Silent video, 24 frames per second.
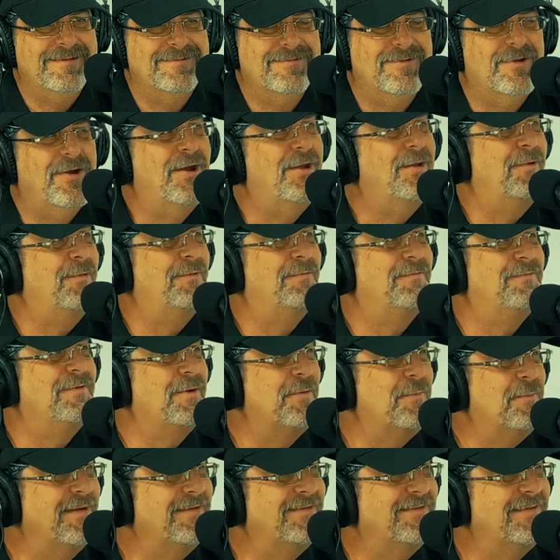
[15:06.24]
trying to reveal
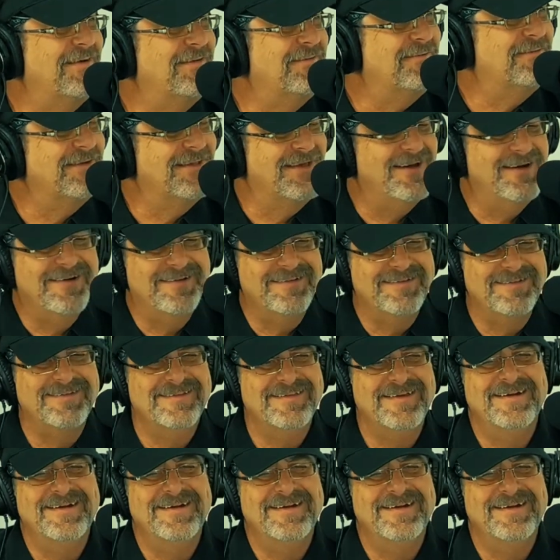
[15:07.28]
myself without